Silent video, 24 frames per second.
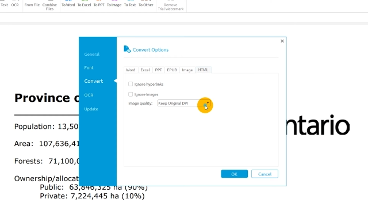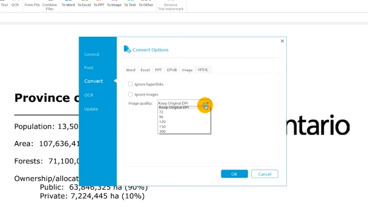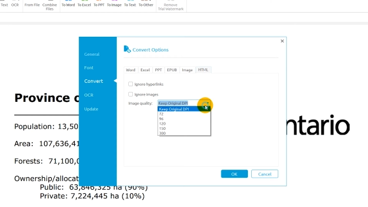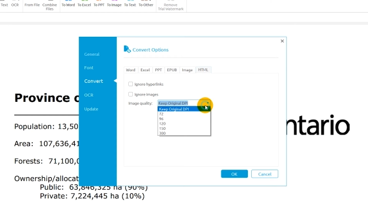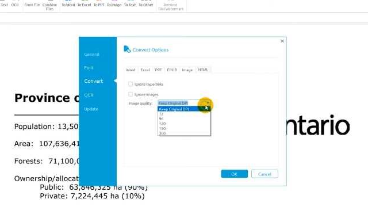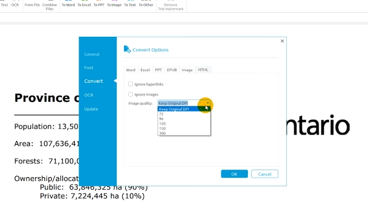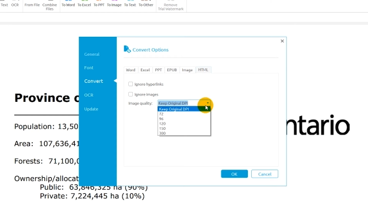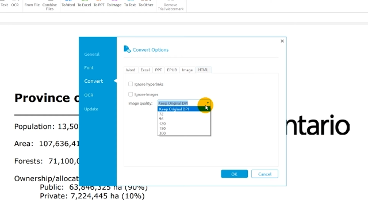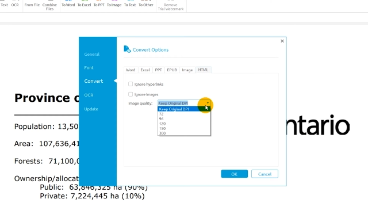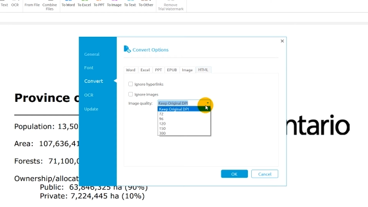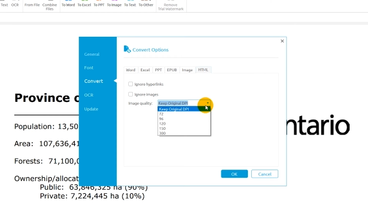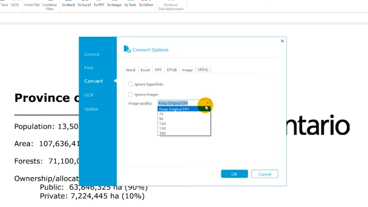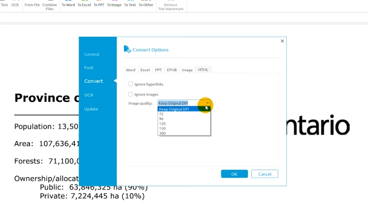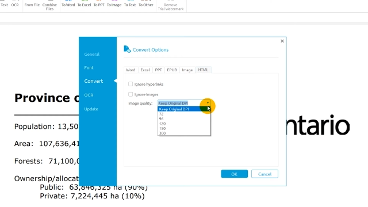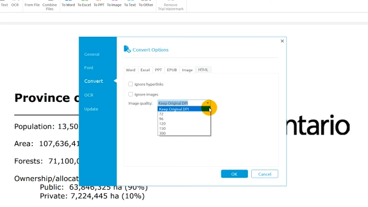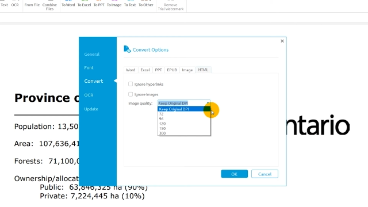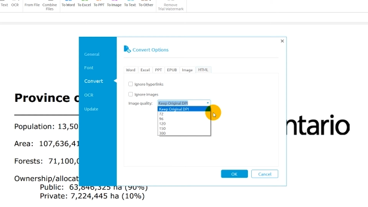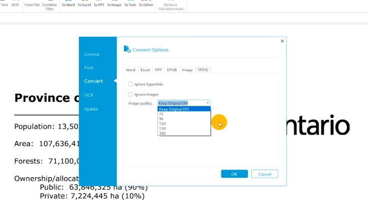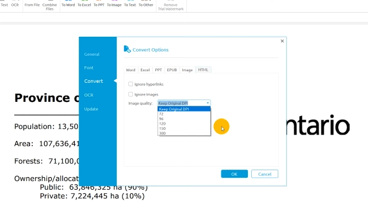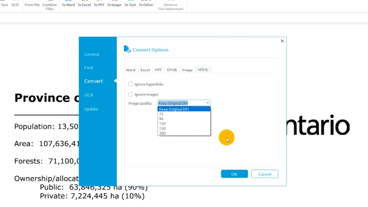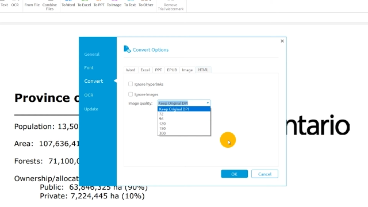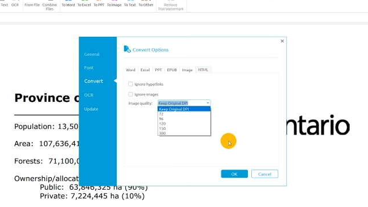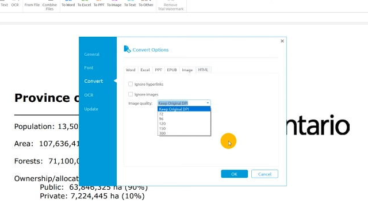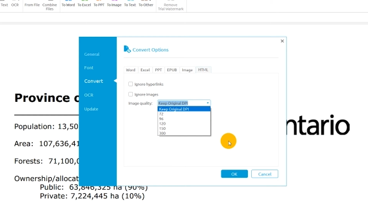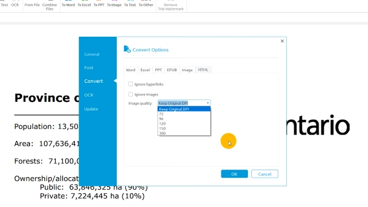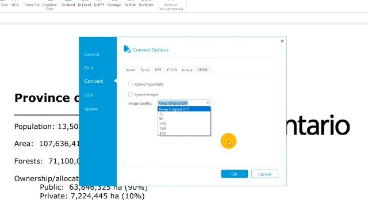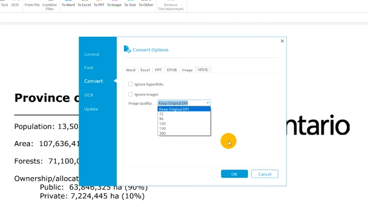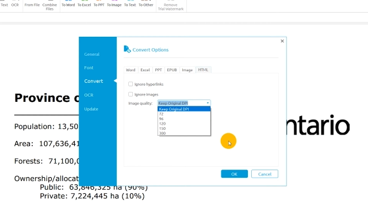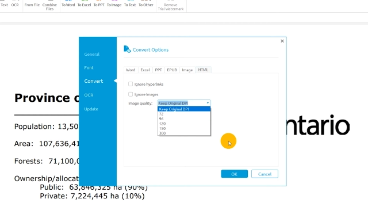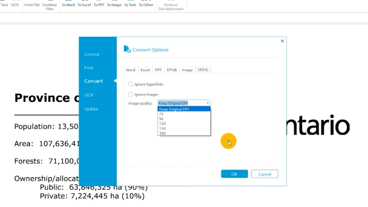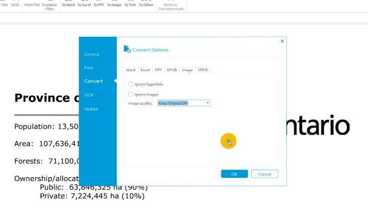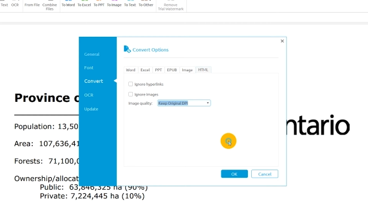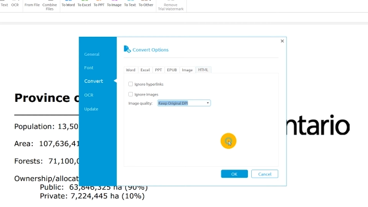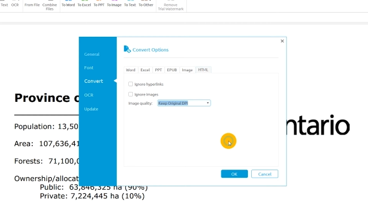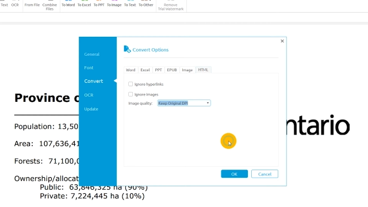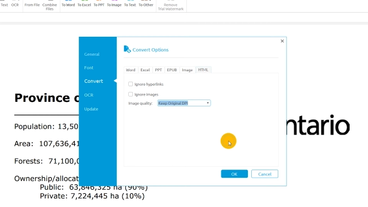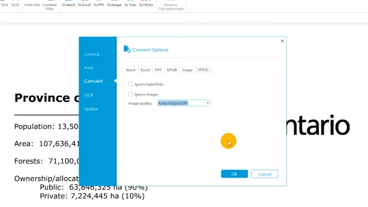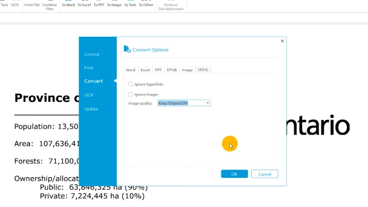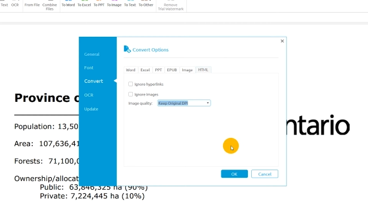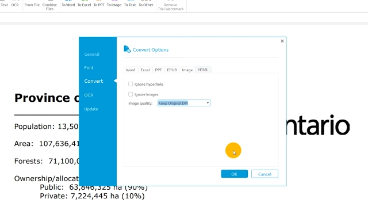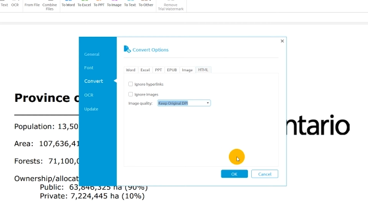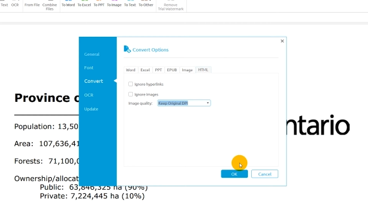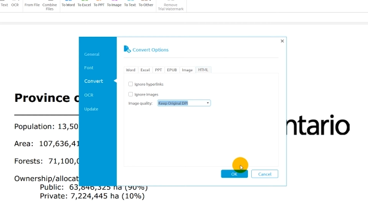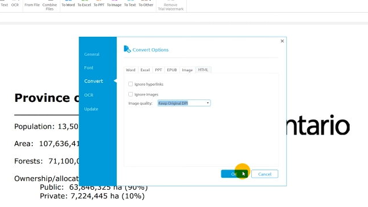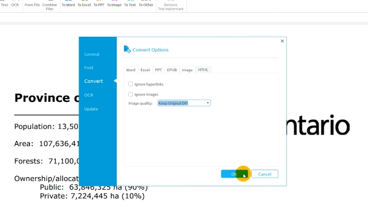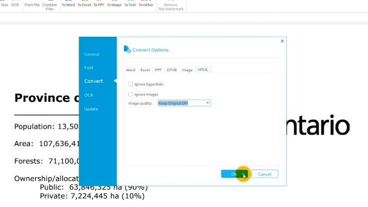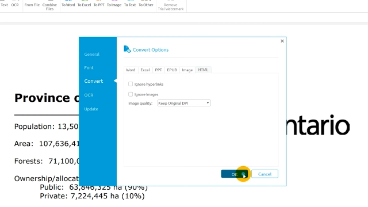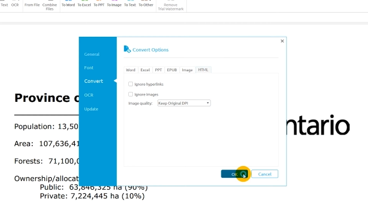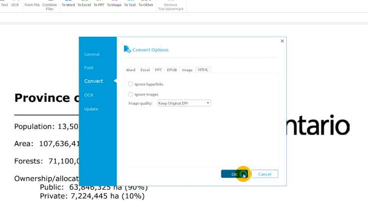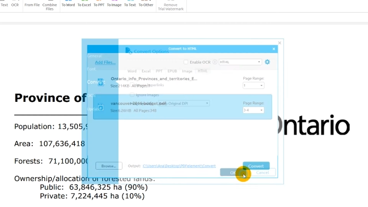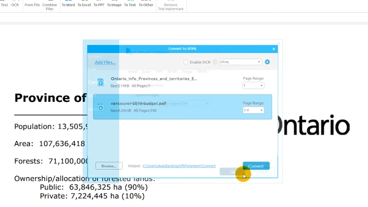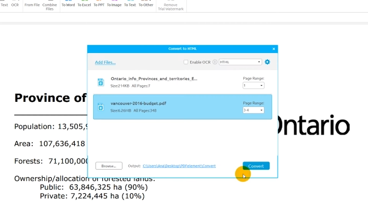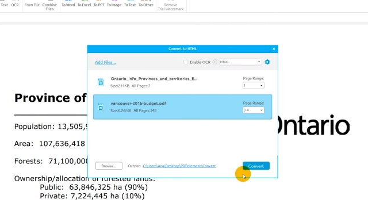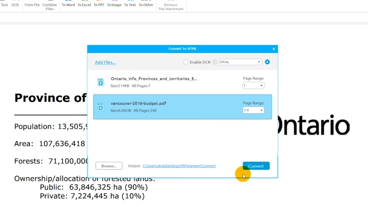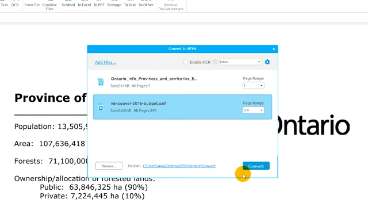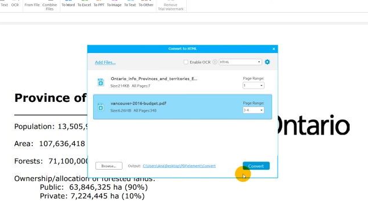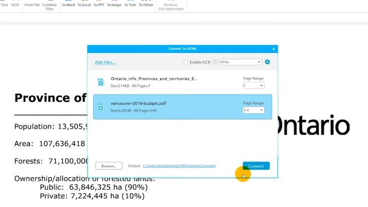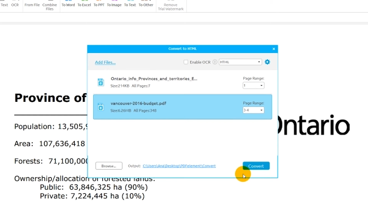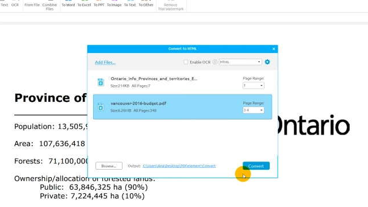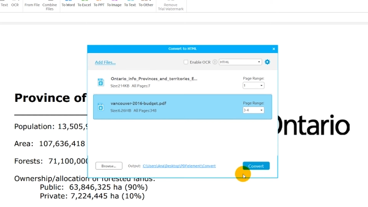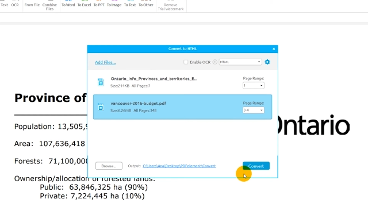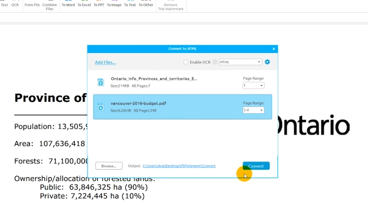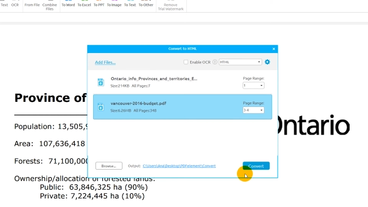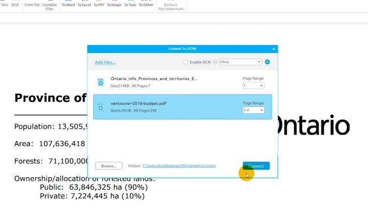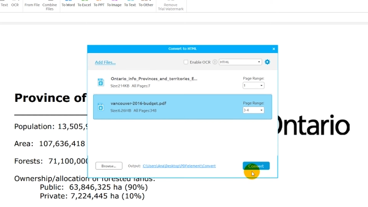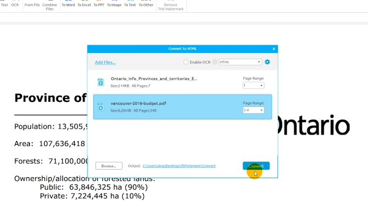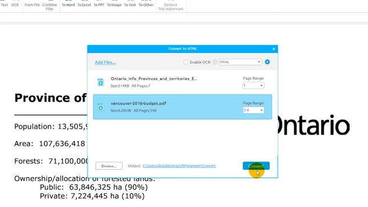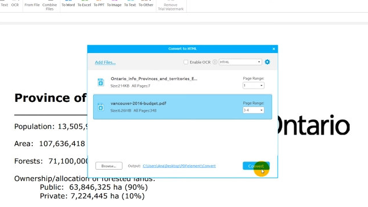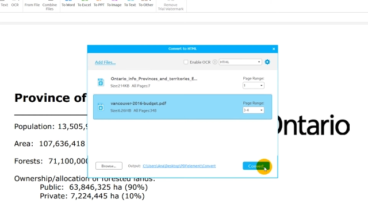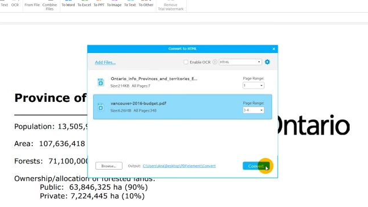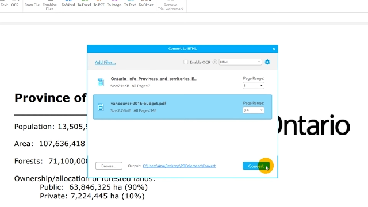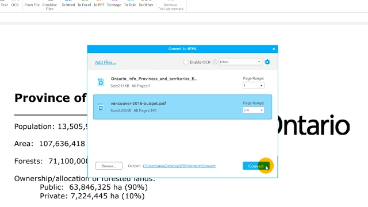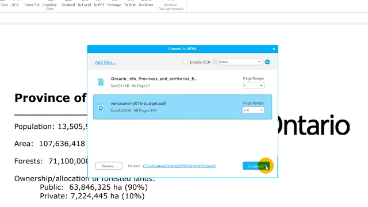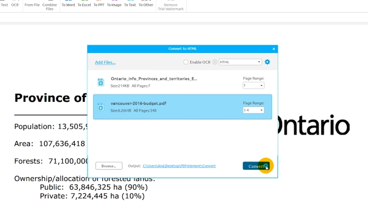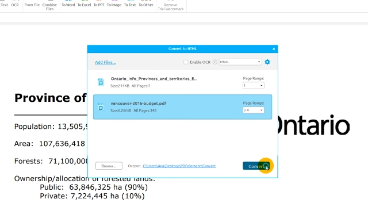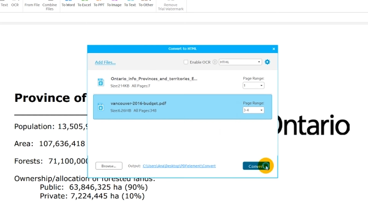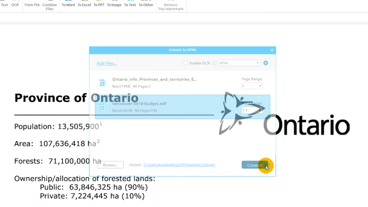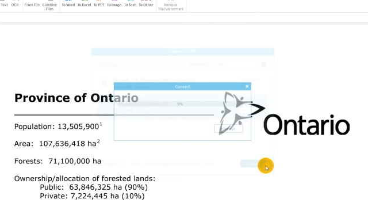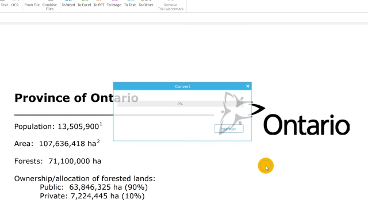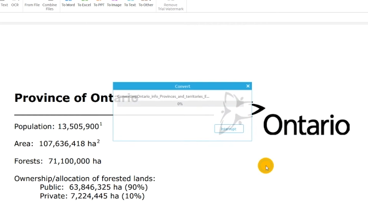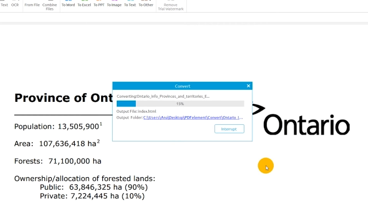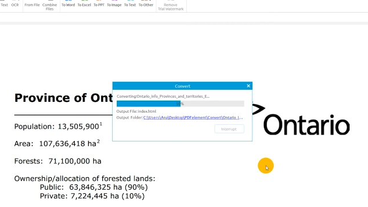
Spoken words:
(no speaker visible)